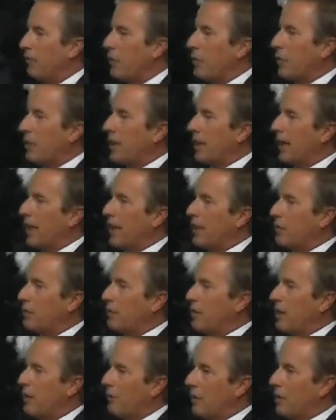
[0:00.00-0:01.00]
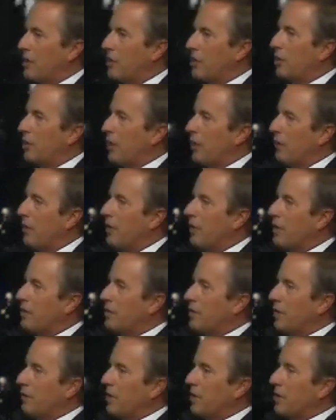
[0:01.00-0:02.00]
forecast, but I want to show
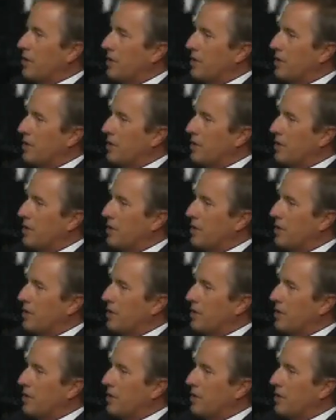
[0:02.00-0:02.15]
this image.